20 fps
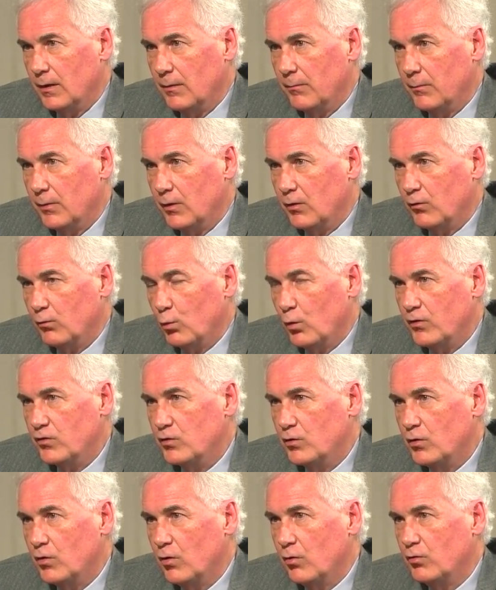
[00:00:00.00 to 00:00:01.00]
because once
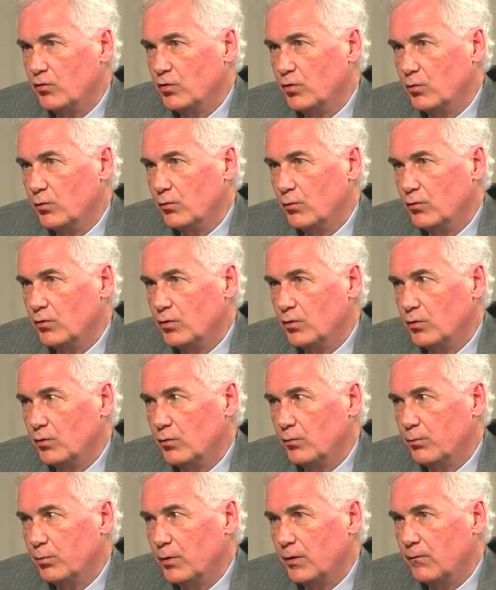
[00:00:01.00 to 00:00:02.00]
you go to,
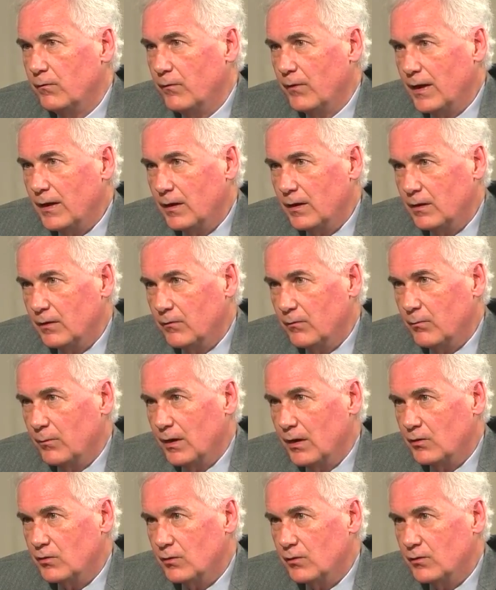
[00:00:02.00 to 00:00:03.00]
to preventative
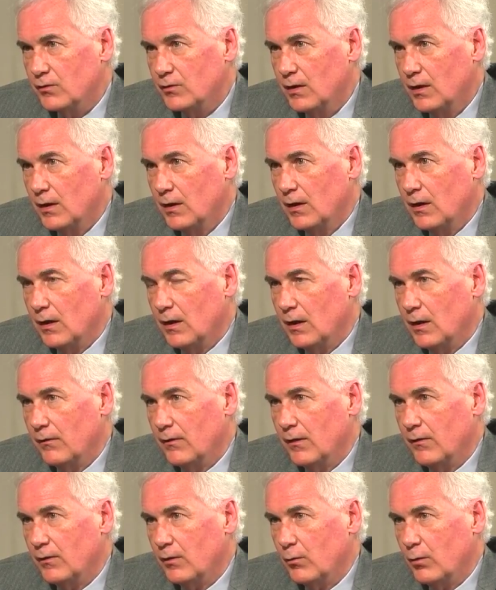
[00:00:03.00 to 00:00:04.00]
measures,
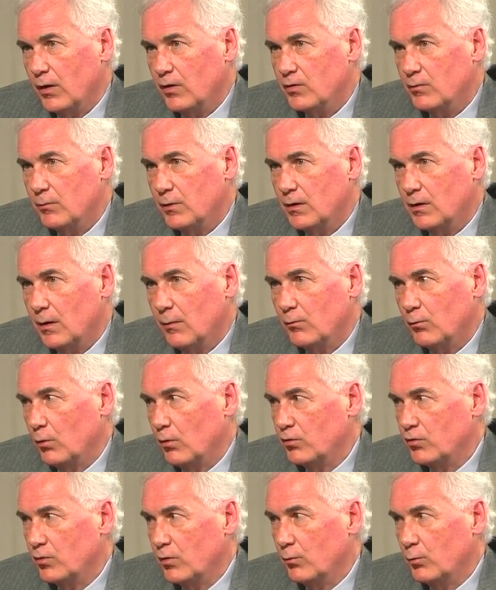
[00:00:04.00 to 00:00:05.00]
then the question becomes
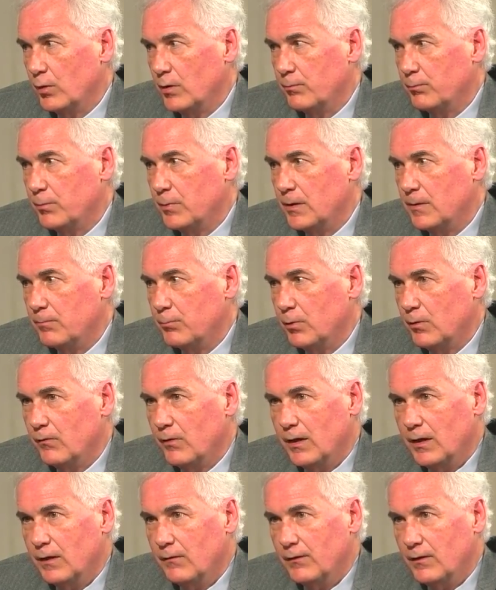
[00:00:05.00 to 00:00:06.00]
well, shouldn't we be
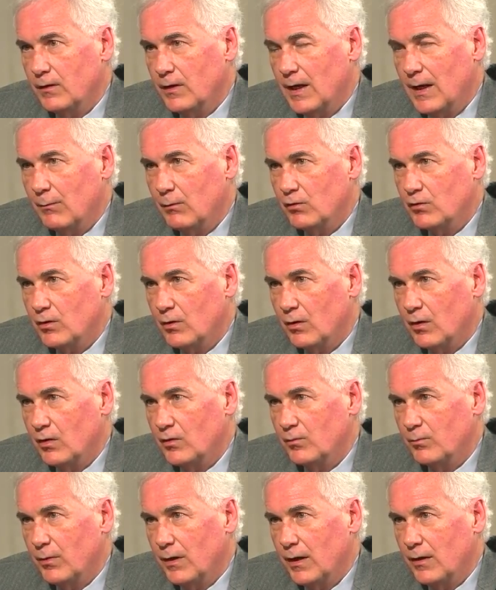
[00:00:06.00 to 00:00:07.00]
preventing the damage
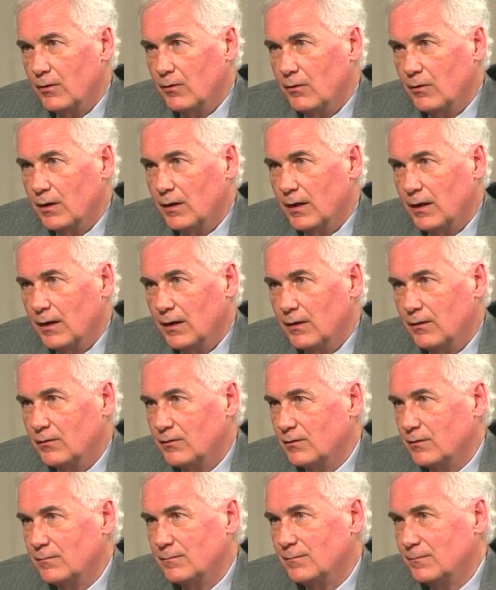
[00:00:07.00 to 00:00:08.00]
caused by
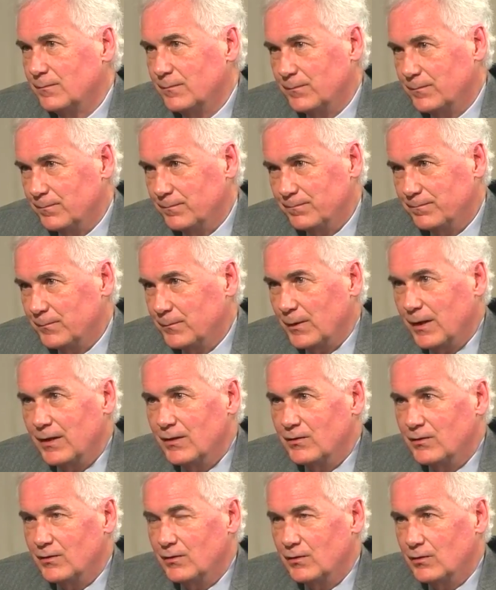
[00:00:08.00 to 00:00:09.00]
hurricanes and
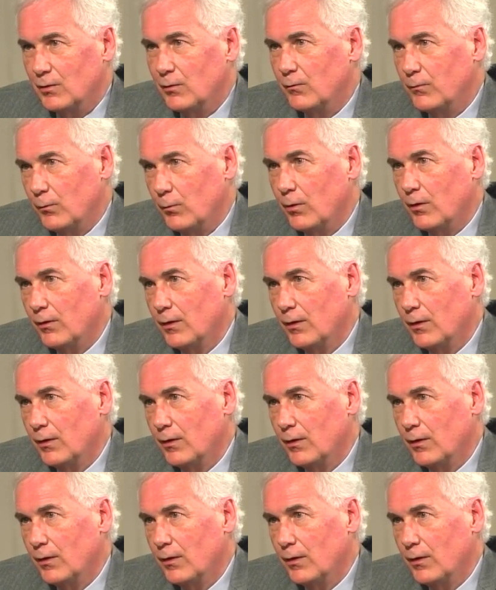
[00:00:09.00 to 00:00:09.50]
floods and so forth.